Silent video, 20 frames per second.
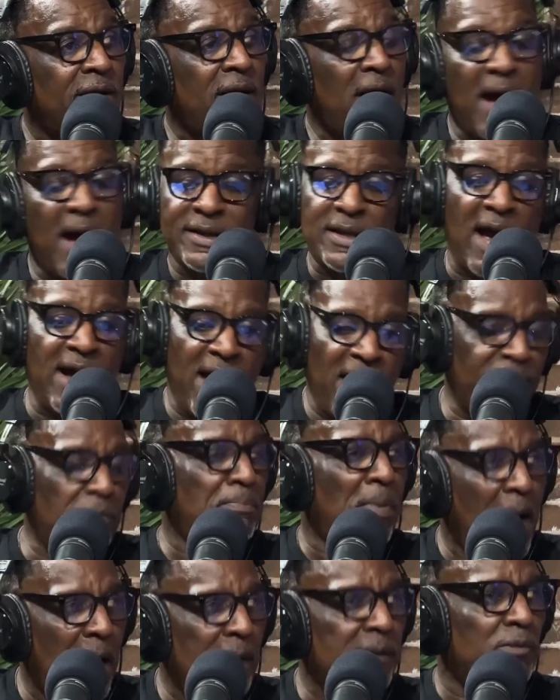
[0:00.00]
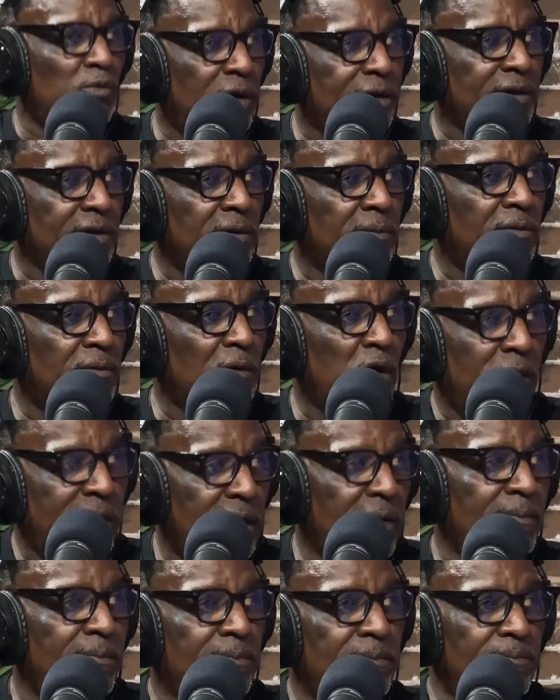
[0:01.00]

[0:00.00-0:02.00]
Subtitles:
I have a problem with it. Go ahead.